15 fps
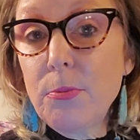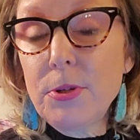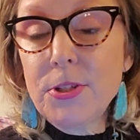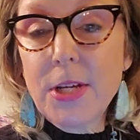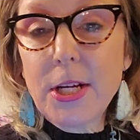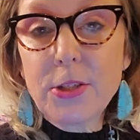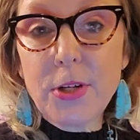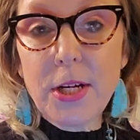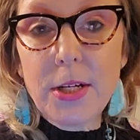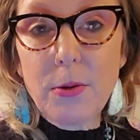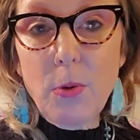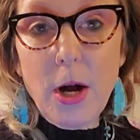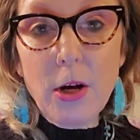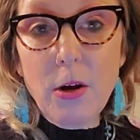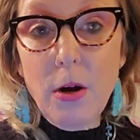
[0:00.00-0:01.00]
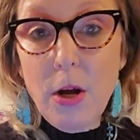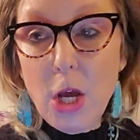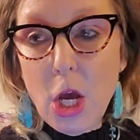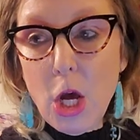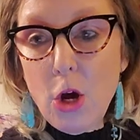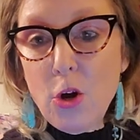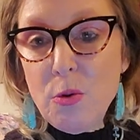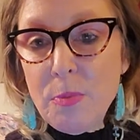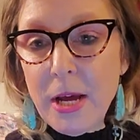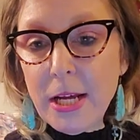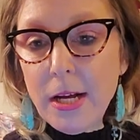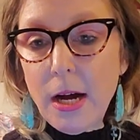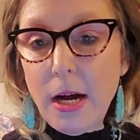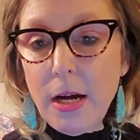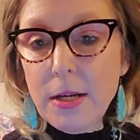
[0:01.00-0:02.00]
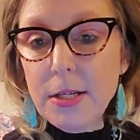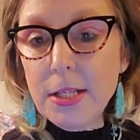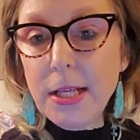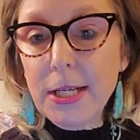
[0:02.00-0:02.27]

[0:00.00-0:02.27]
someone's like trying to walk. Oh my God!